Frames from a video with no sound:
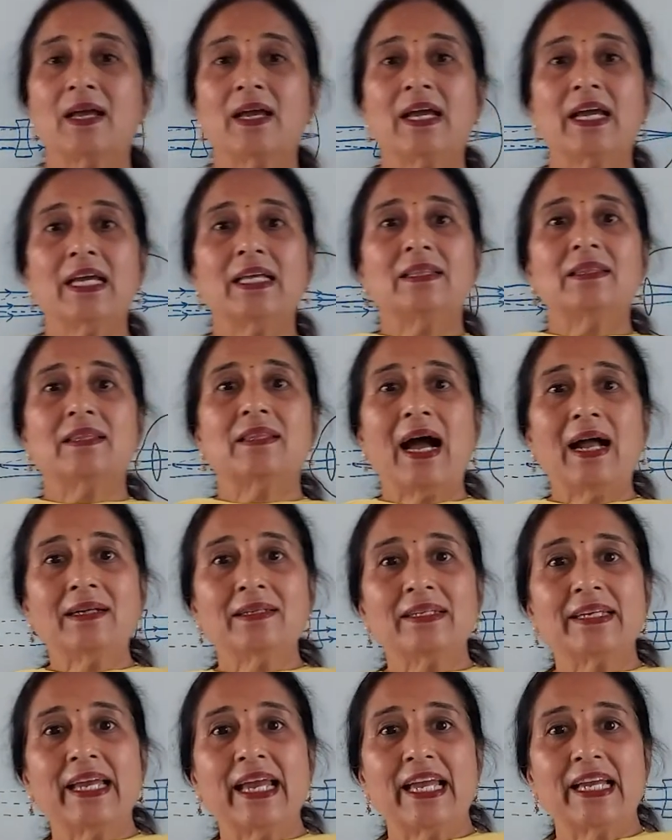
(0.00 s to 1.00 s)
In
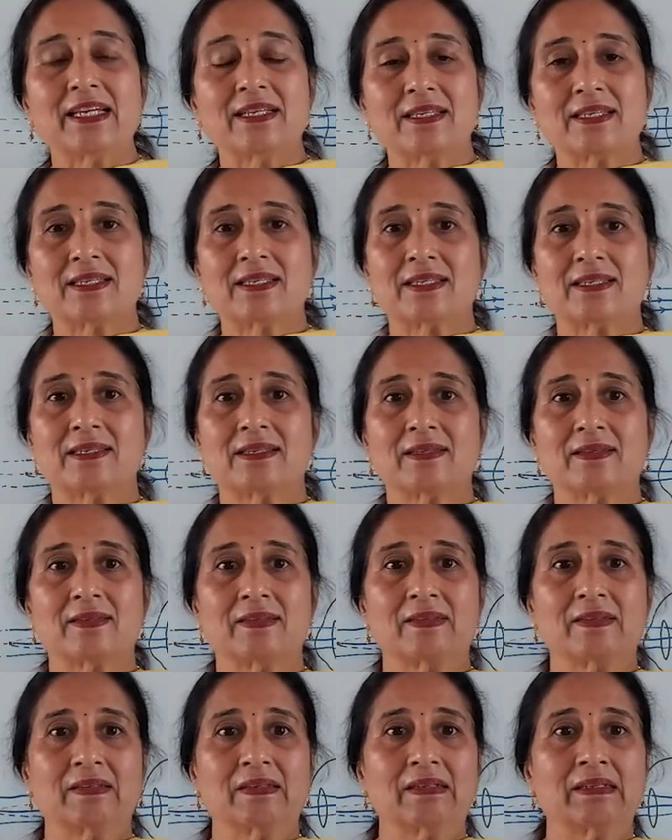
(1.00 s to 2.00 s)
that case,
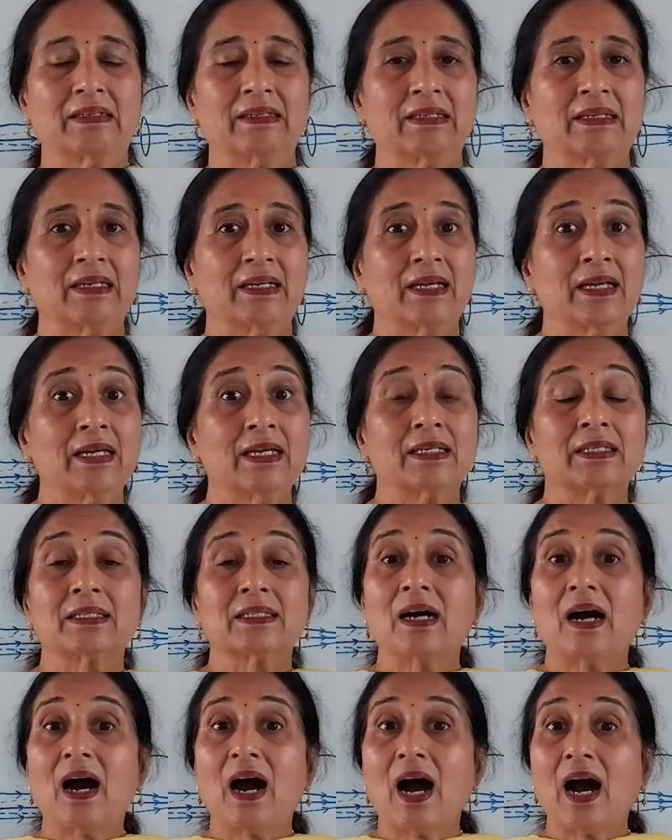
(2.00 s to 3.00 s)

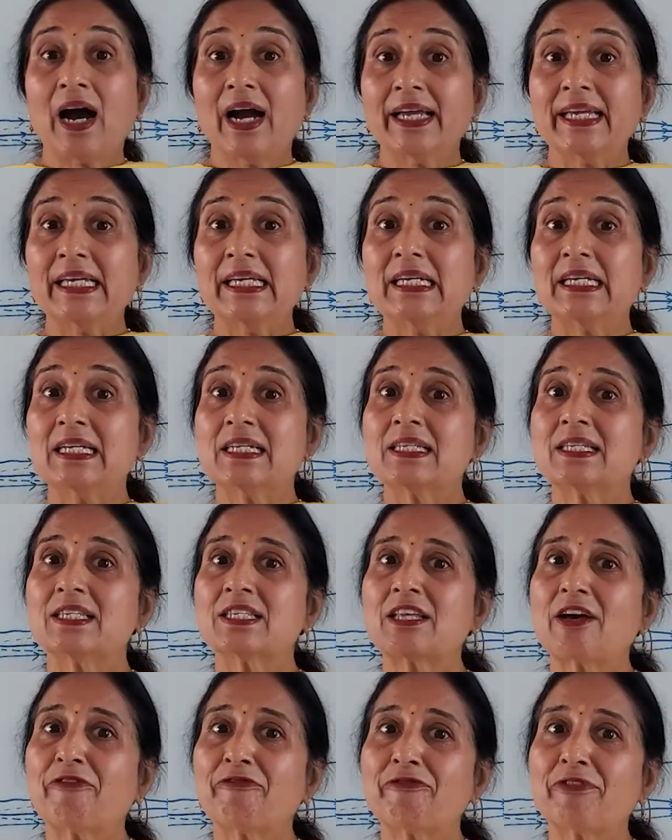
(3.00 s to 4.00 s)
the eye is
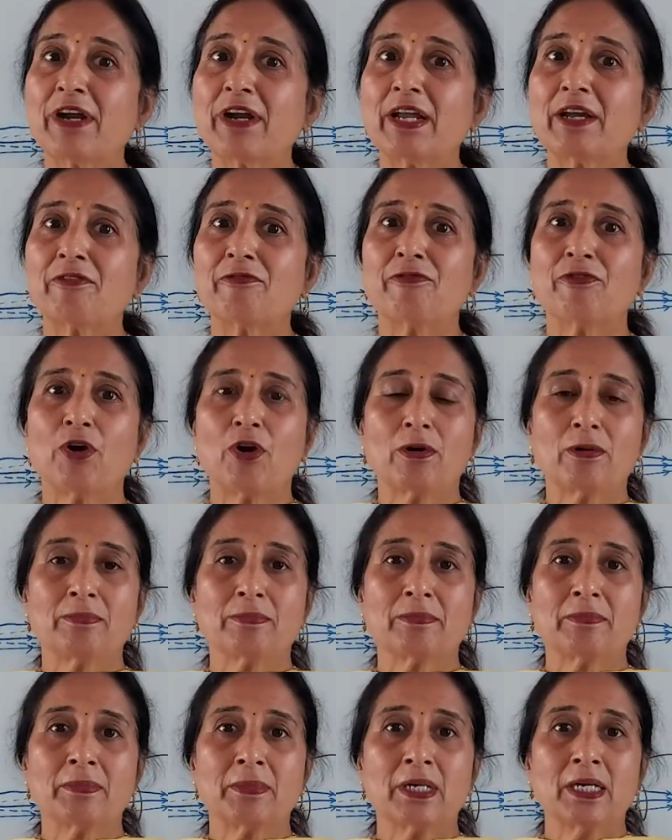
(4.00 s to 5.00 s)
suffering
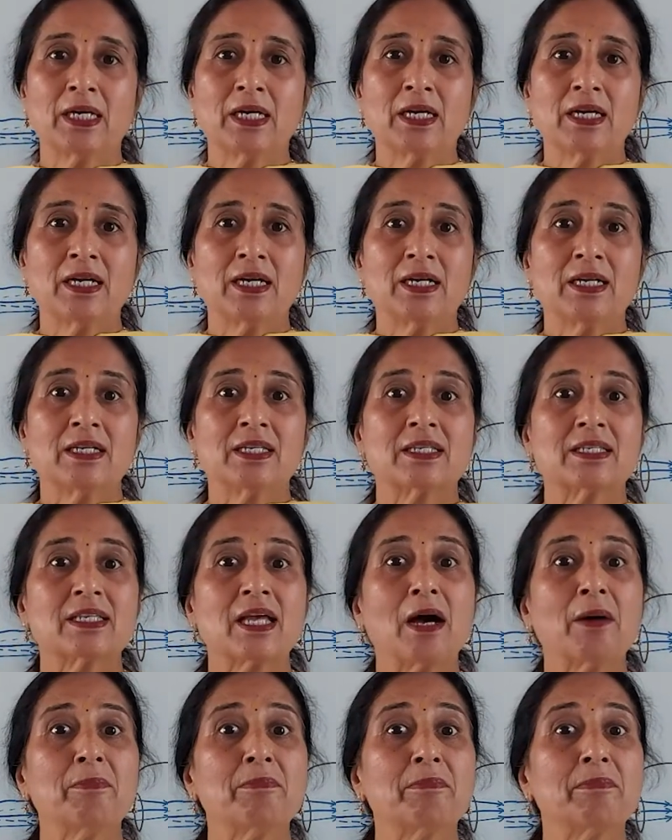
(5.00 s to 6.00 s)
from
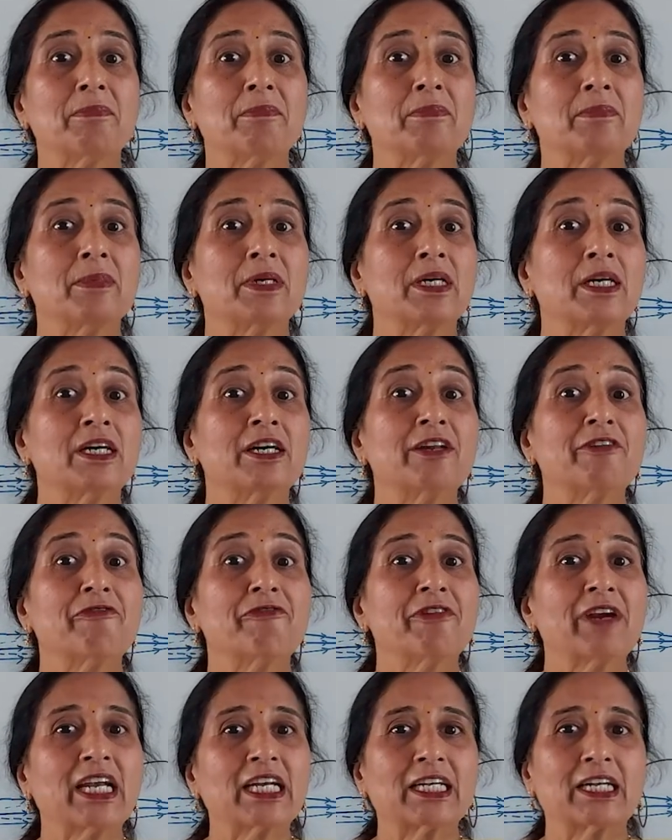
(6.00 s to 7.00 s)
some
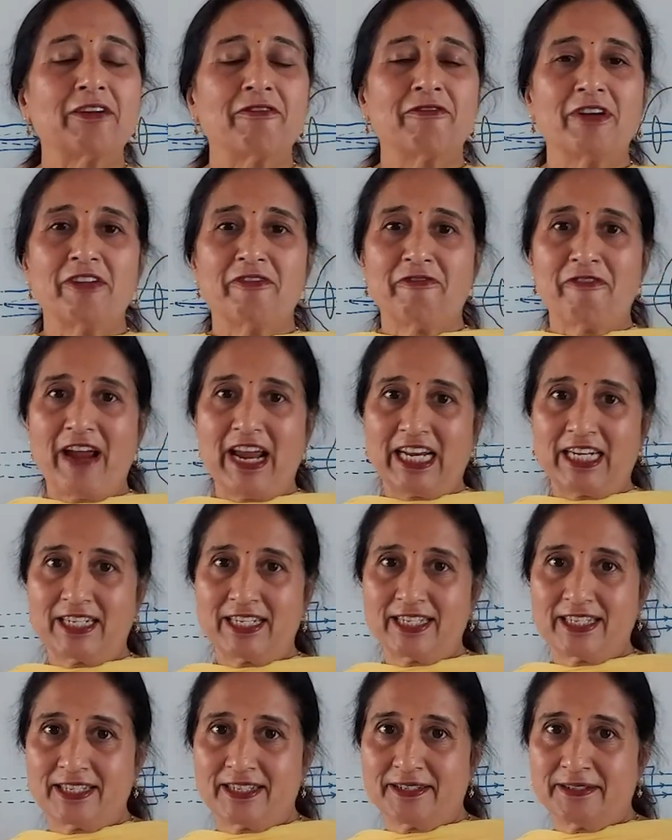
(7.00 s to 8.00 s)
refractive
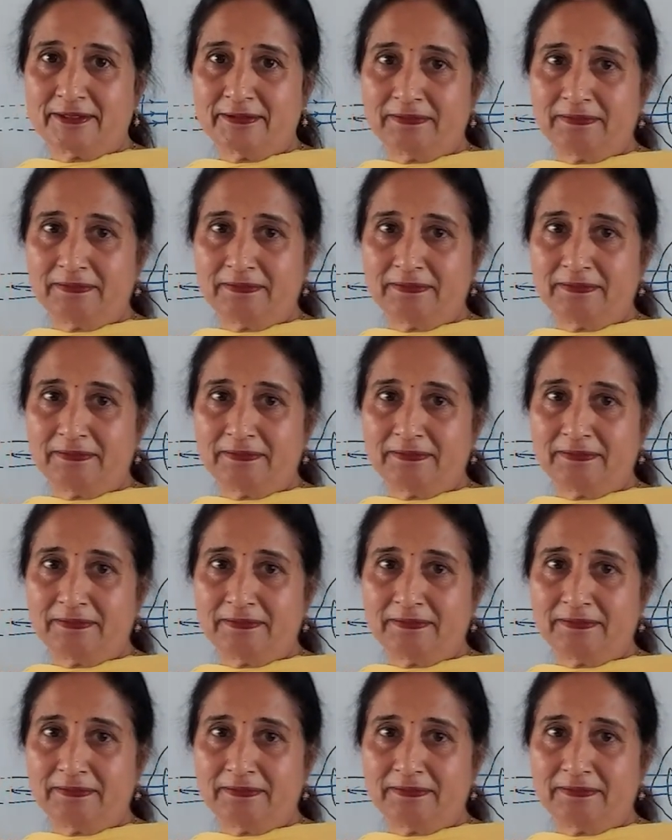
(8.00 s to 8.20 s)
defects.